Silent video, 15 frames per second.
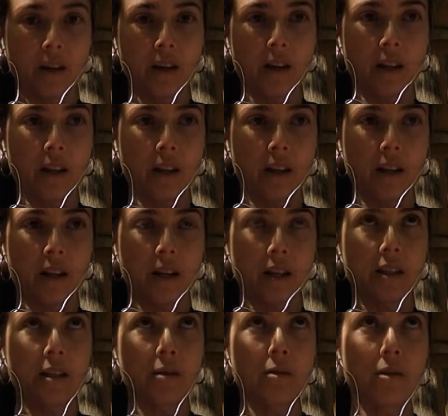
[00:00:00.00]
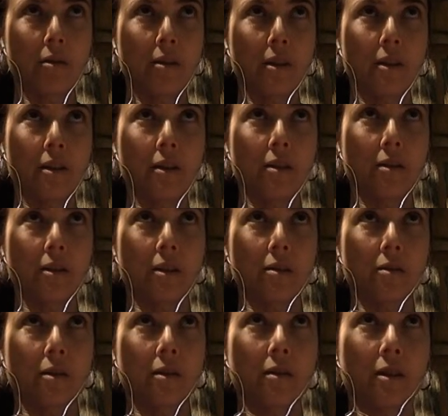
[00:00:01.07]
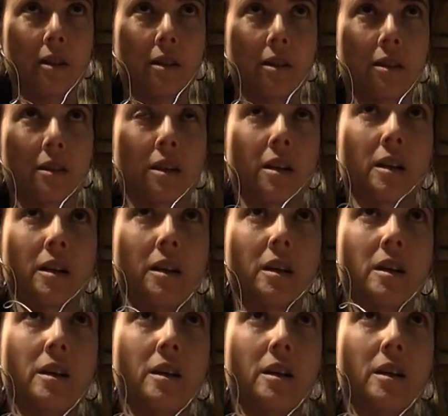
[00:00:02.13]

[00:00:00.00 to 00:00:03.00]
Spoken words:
and then the next thing we're going to do is we're going to start